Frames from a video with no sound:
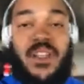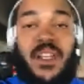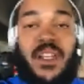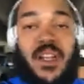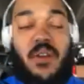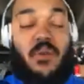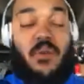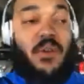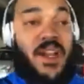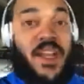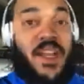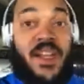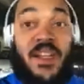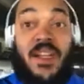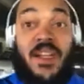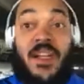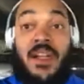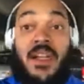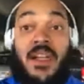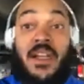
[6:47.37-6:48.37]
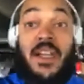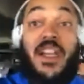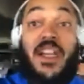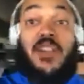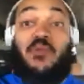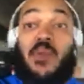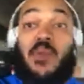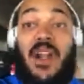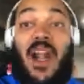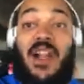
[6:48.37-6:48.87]
went, here's what I
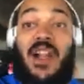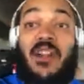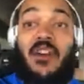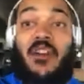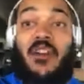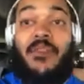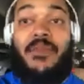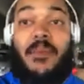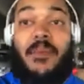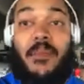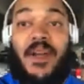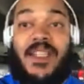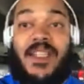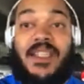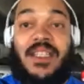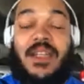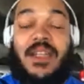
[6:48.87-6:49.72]
learned for myself.